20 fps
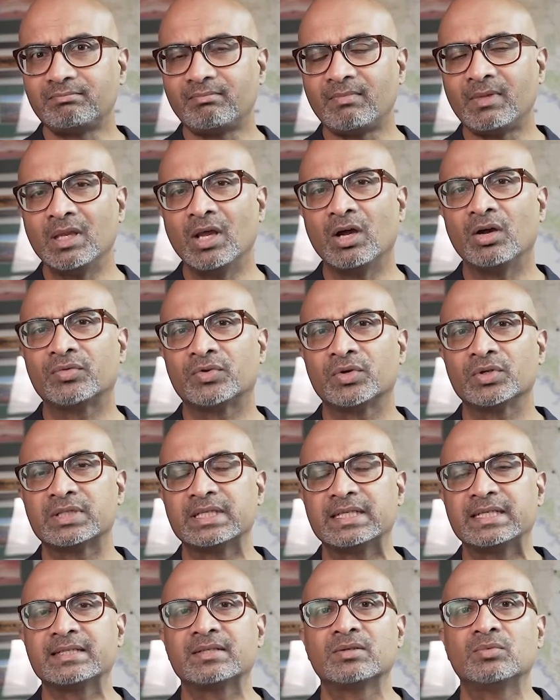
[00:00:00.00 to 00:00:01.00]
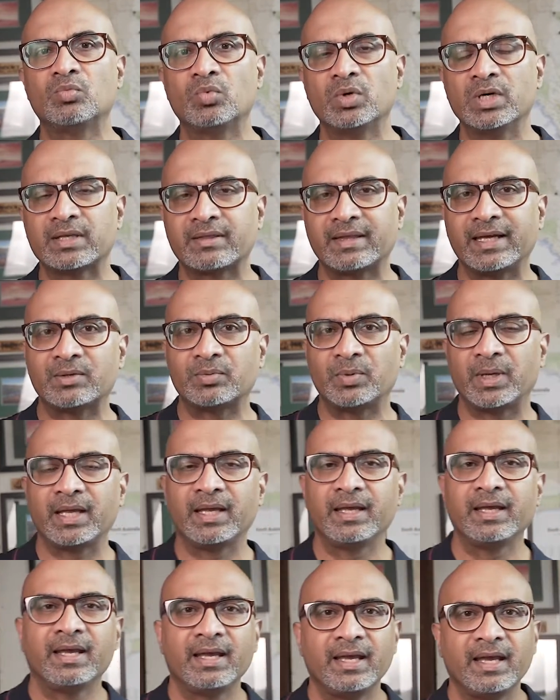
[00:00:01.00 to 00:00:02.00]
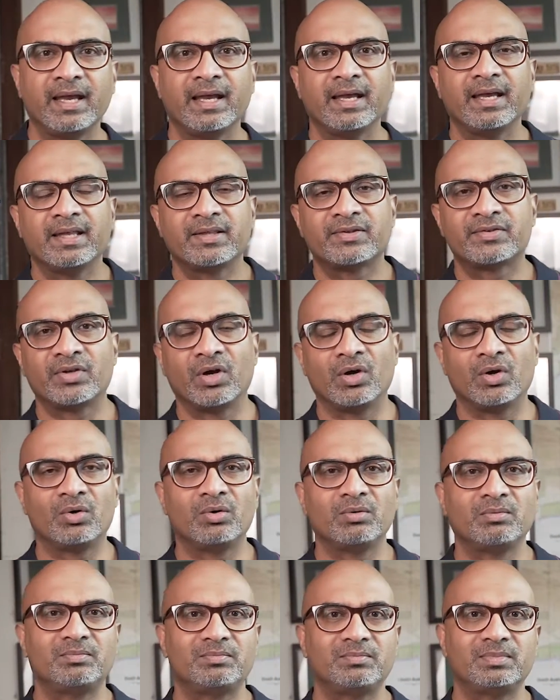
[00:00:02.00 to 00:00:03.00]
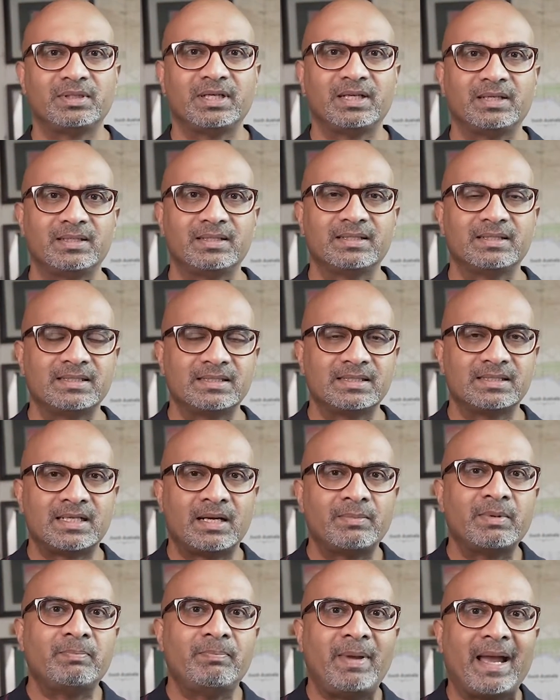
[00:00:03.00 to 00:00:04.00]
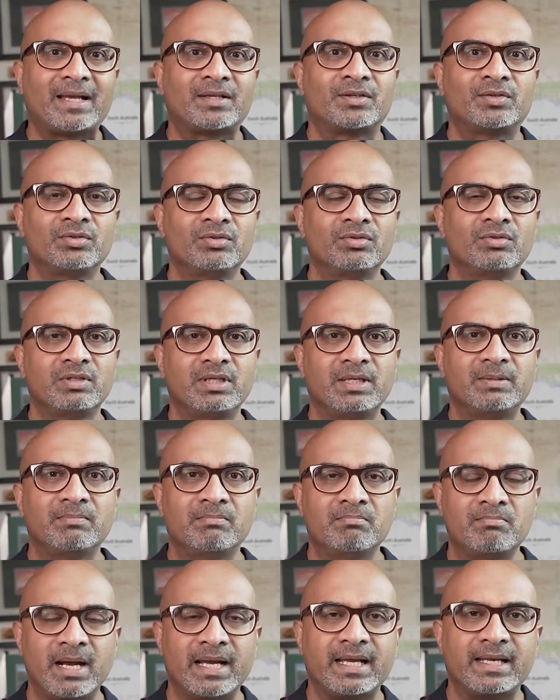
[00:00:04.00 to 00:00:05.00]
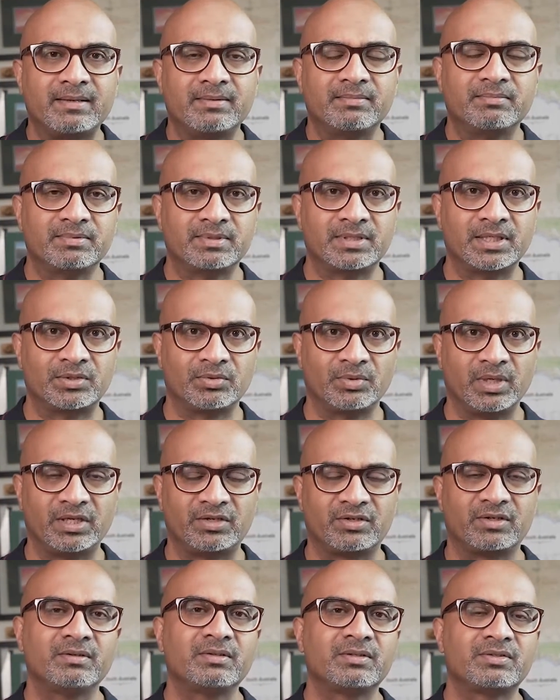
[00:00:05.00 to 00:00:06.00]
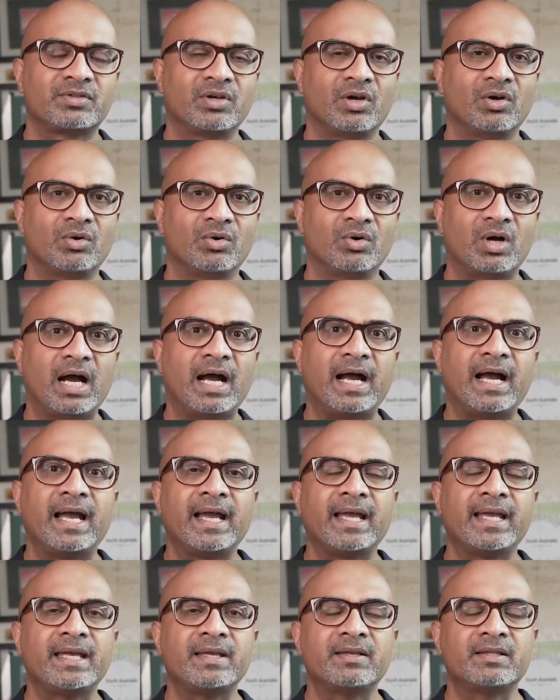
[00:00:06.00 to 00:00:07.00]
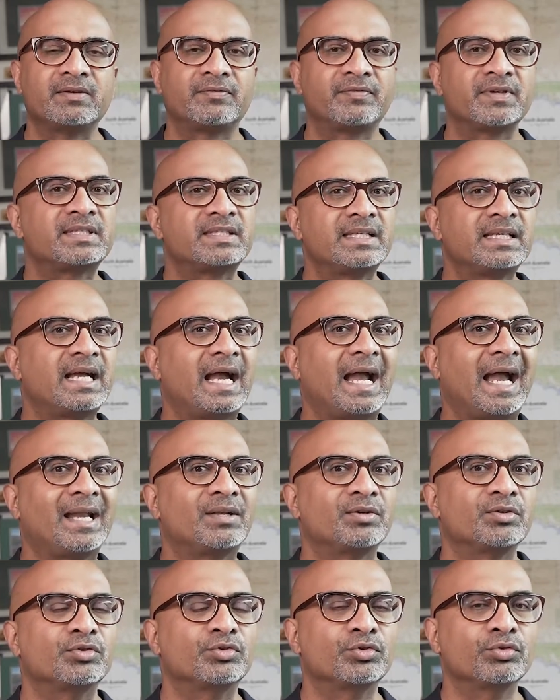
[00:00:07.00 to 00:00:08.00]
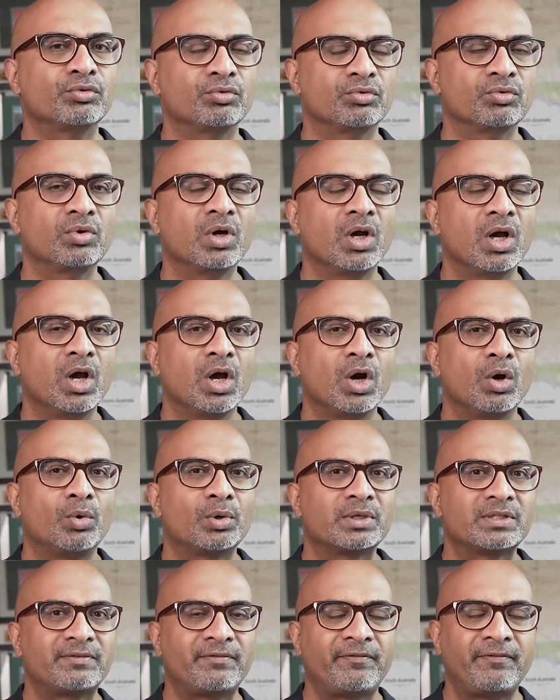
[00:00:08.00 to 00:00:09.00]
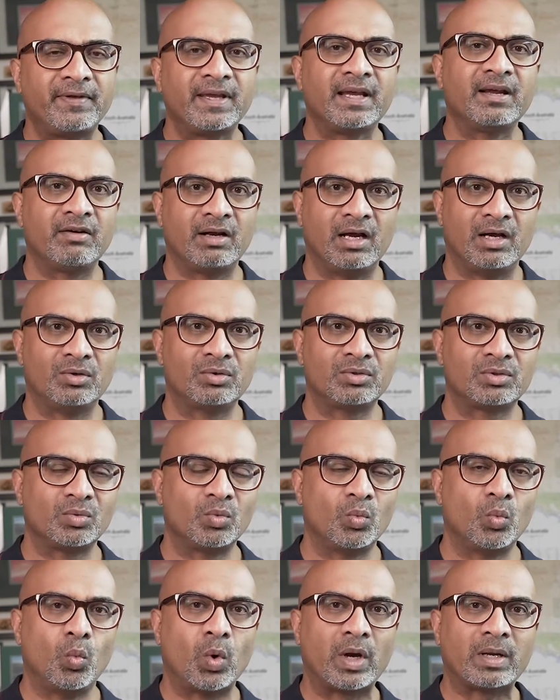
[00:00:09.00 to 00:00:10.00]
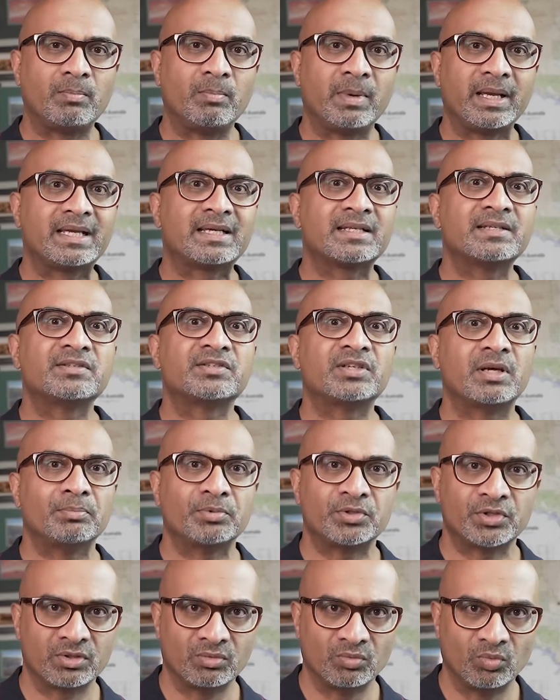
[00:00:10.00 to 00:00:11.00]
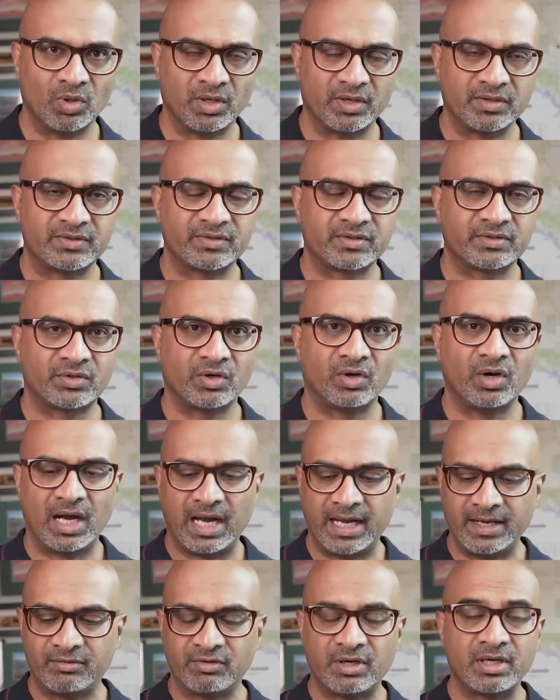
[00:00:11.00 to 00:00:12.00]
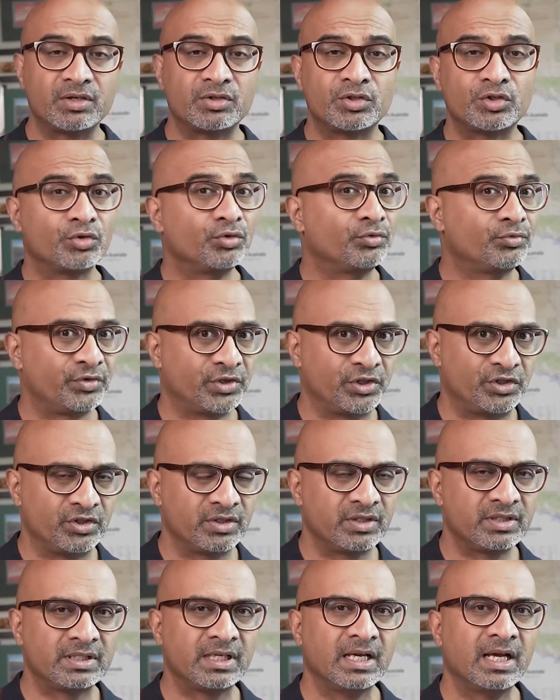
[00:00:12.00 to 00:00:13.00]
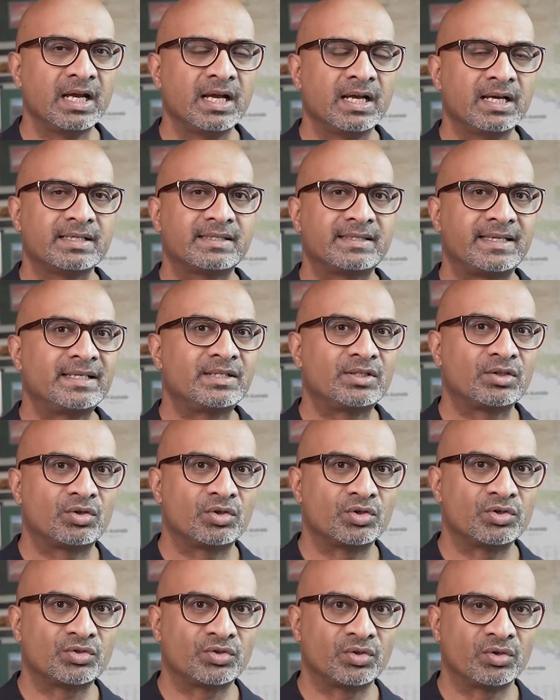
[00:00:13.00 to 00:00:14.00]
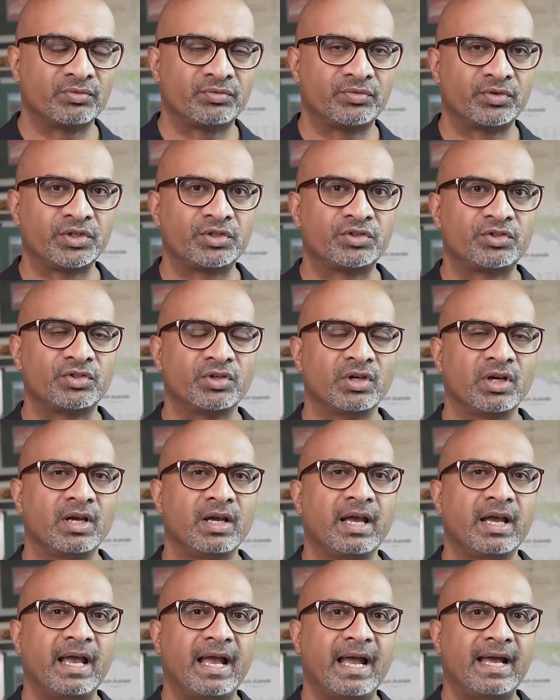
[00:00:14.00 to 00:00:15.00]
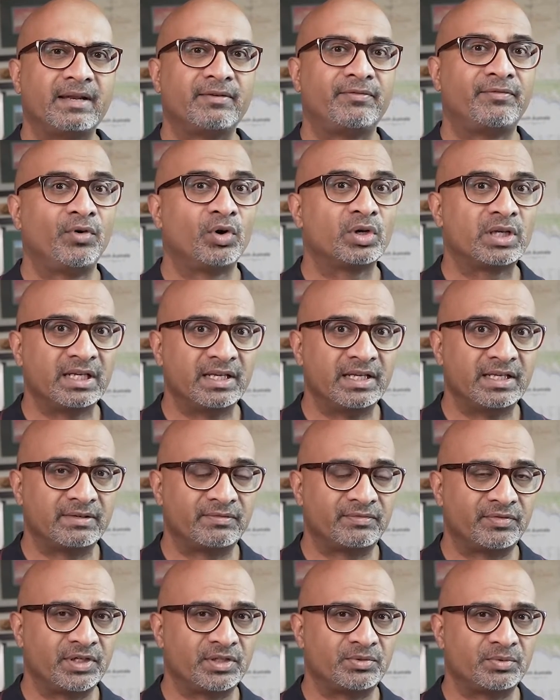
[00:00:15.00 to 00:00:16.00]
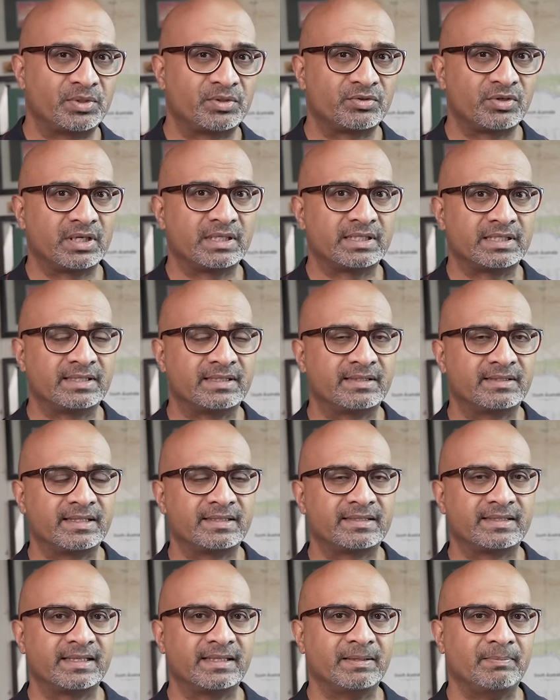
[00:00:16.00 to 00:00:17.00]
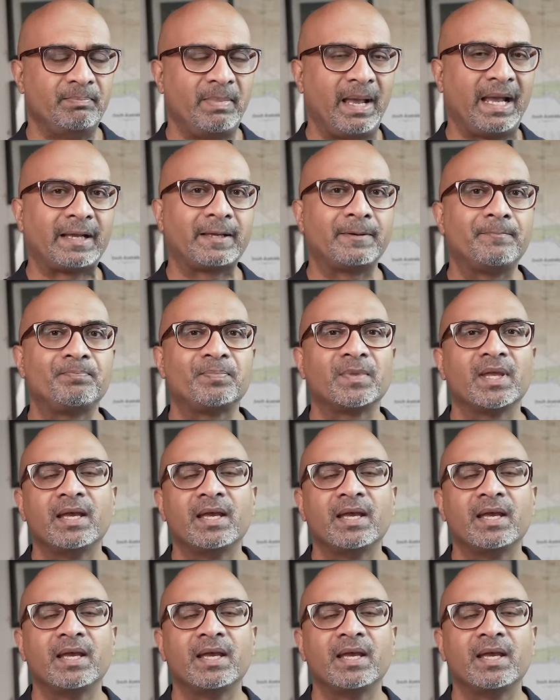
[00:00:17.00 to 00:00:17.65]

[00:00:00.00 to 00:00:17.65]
Now, of course, it doesn't work that way. So coming back to my situation, so the first thing I had to do was figure out what my consumption was. So I run 2 fridges, a center console fridge and a 40-liter fridge which sits at the back.